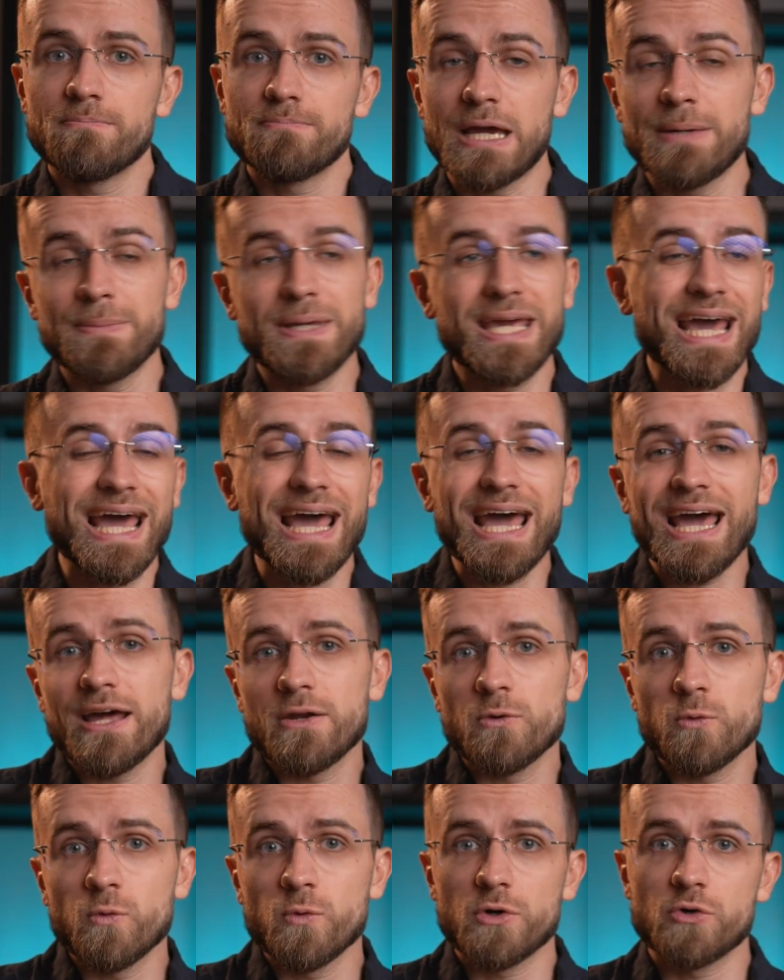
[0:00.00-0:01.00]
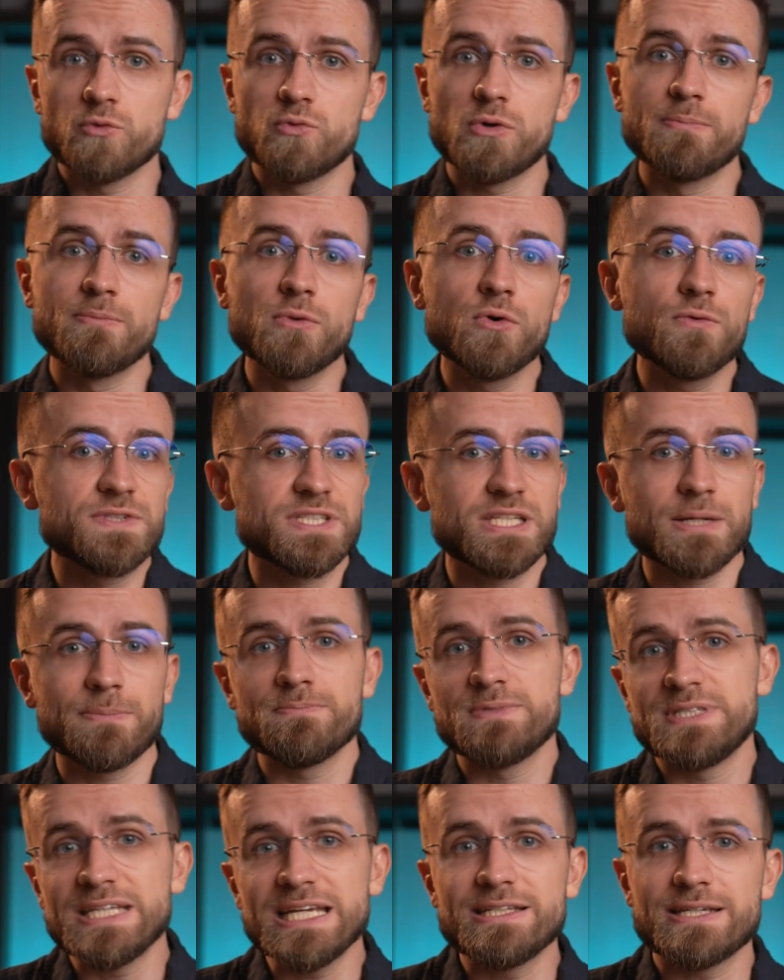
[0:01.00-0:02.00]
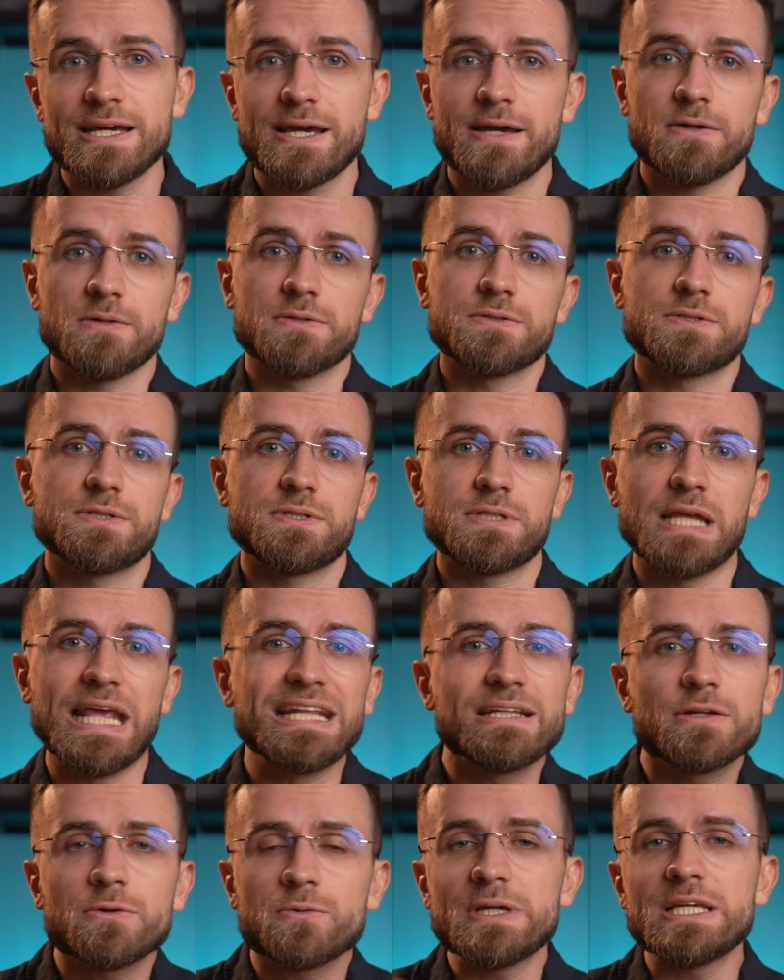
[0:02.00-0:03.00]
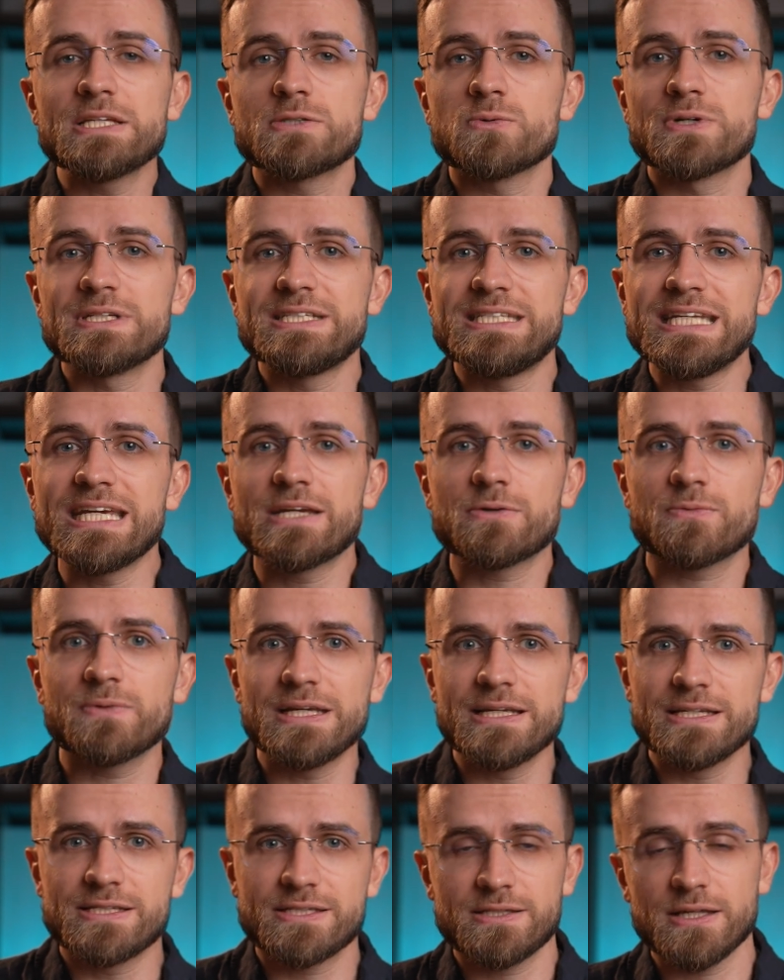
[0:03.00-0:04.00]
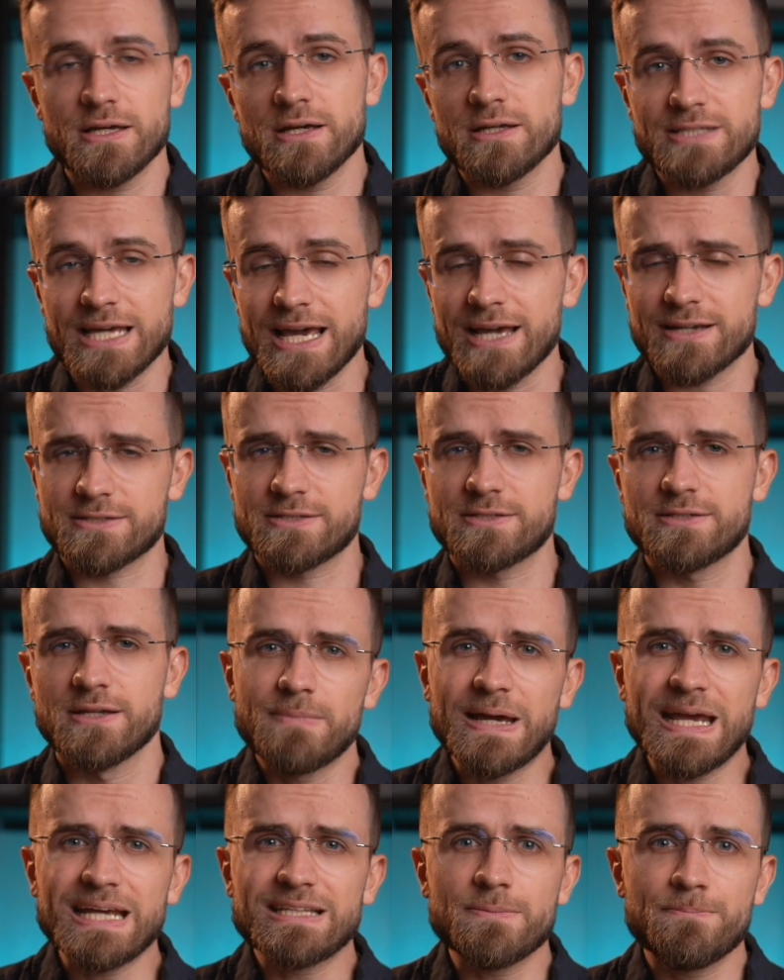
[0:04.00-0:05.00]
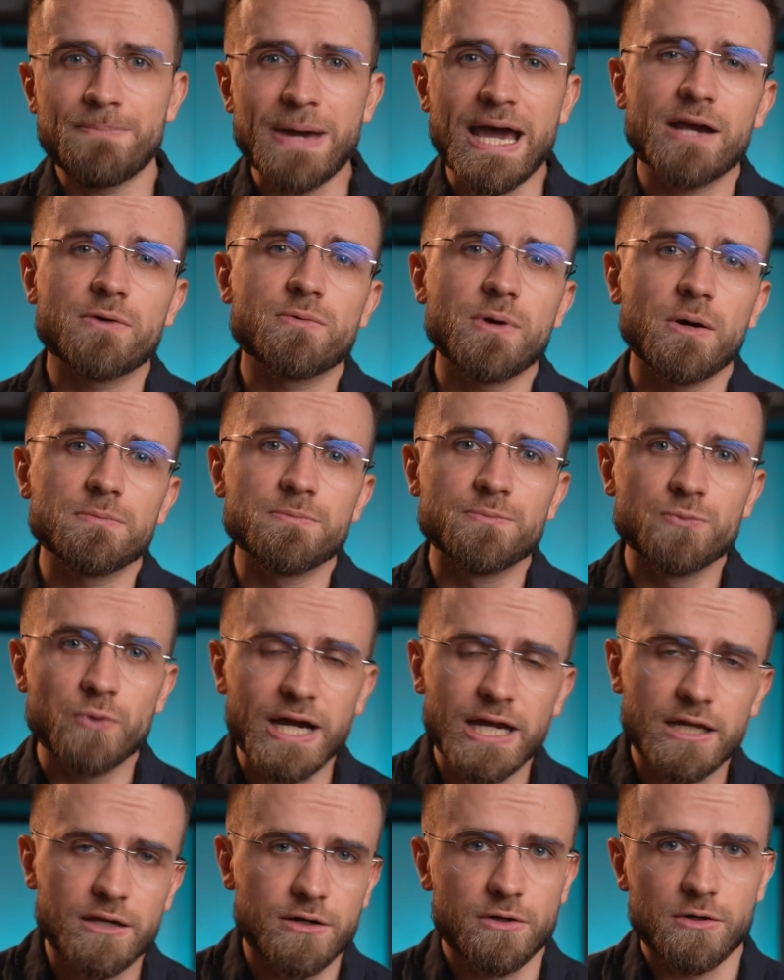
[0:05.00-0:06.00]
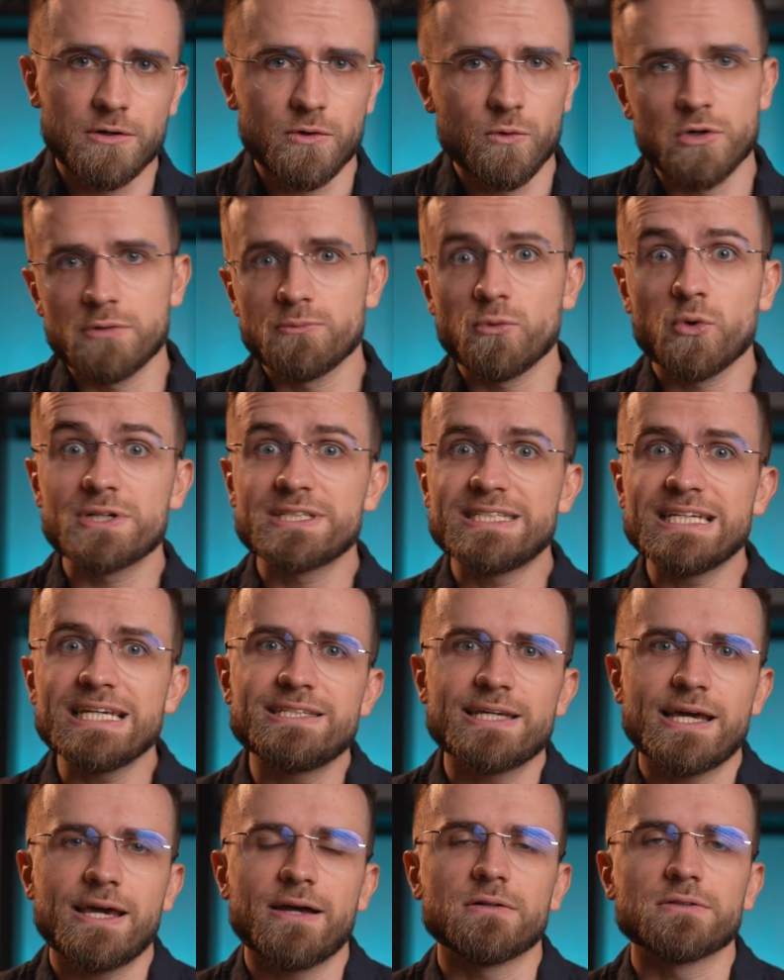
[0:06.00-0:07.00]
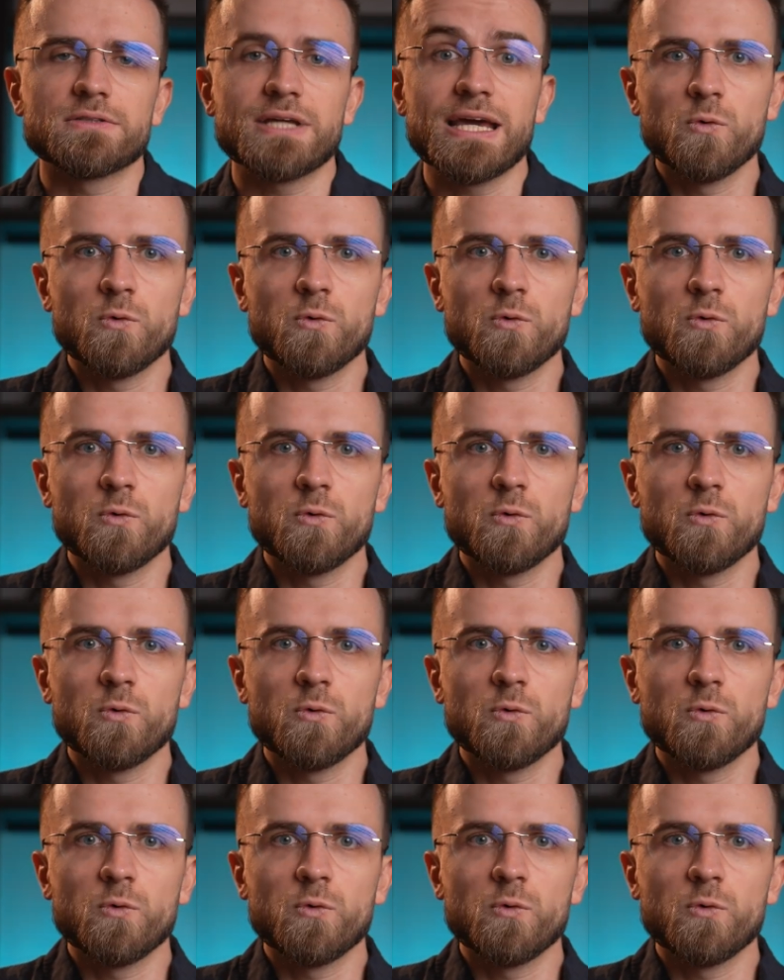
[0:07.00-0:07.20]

Maybe add or remove some details, increase or decrease the text, make the background brighter or more detailed,